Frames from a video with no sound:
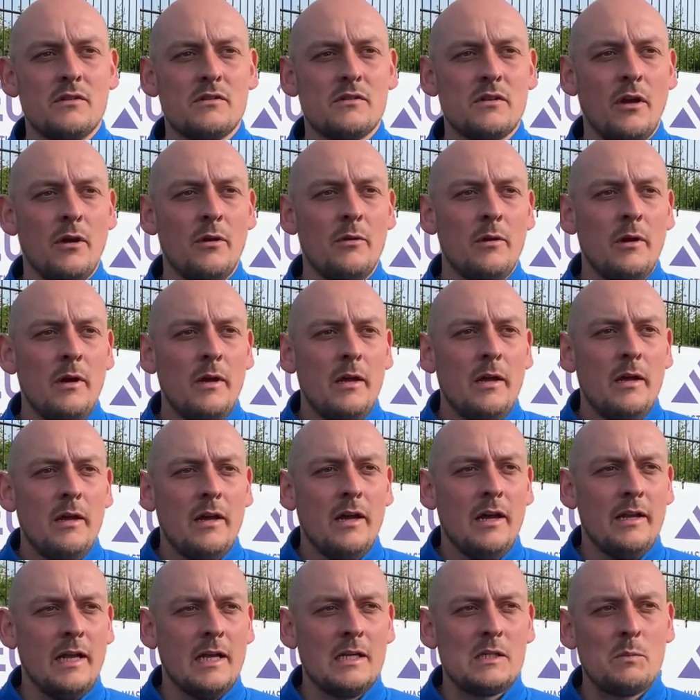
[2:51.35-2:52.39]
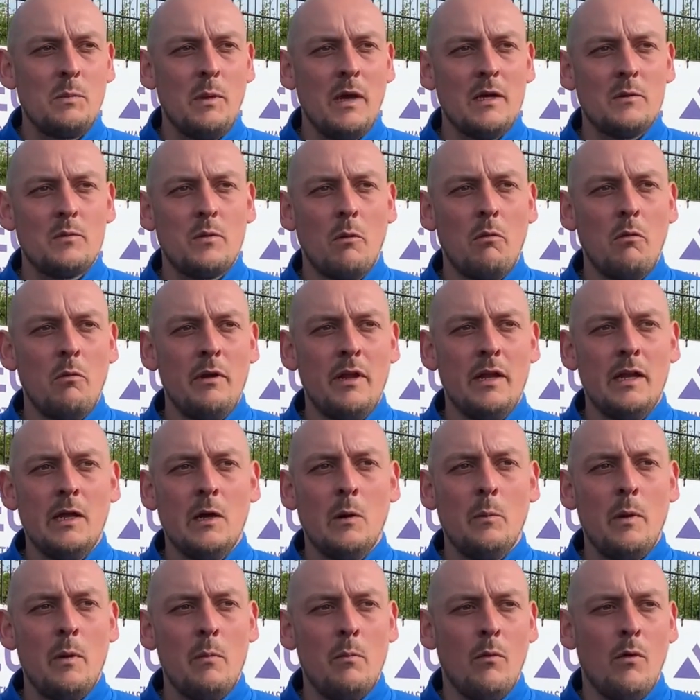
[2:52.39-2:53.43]
So I'd expect probably a little
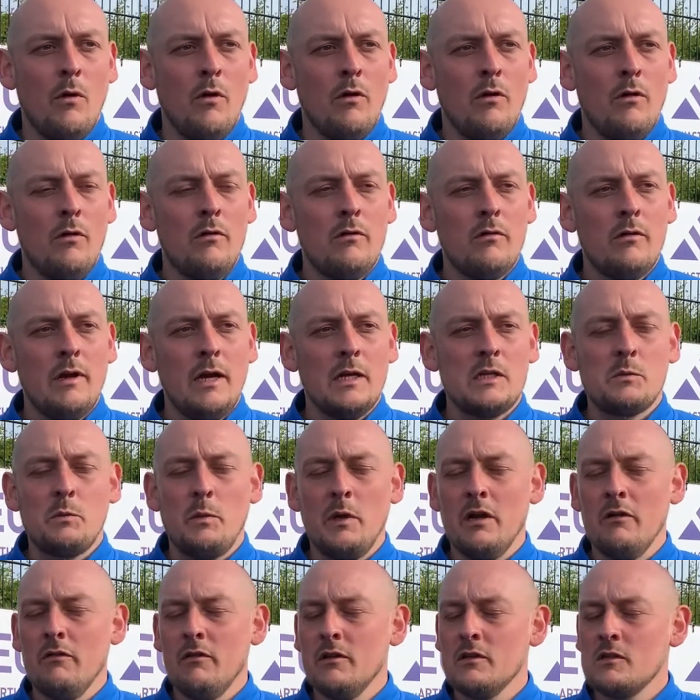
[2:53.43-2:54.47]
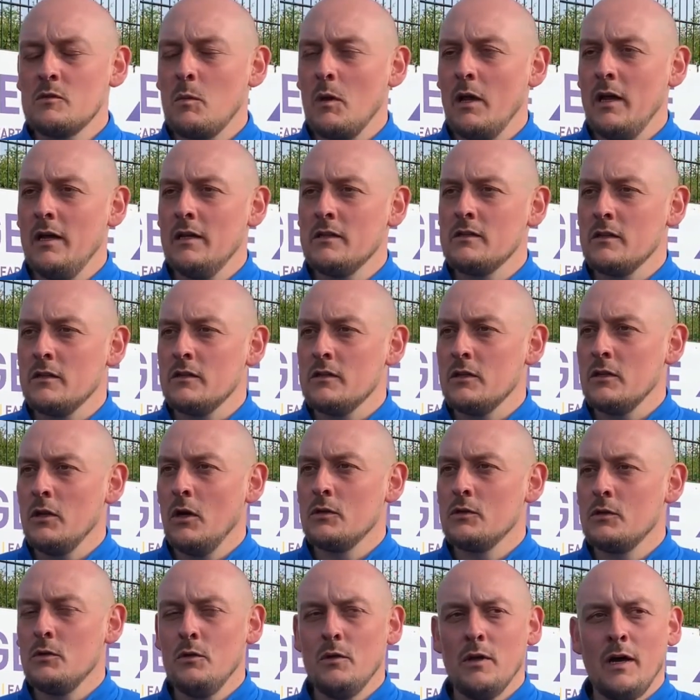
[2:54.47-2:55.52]
bit more experienced player to
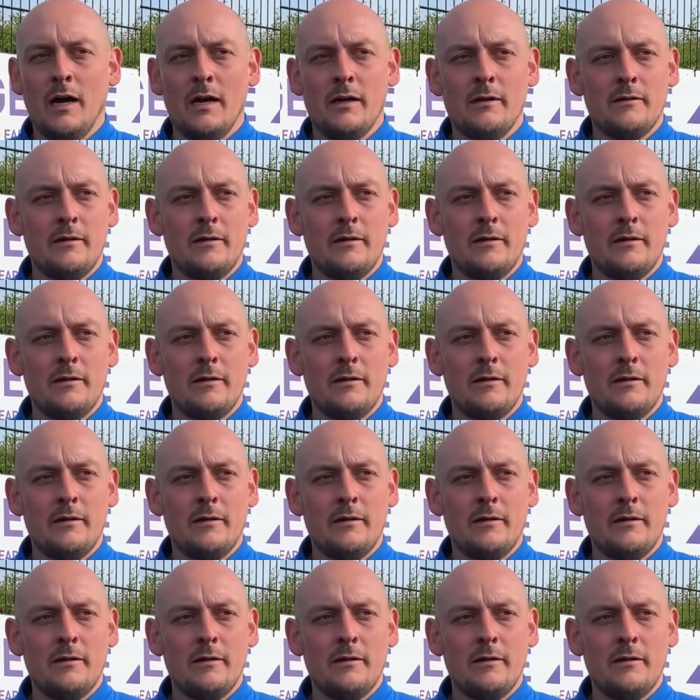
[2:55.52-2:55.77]
not do that.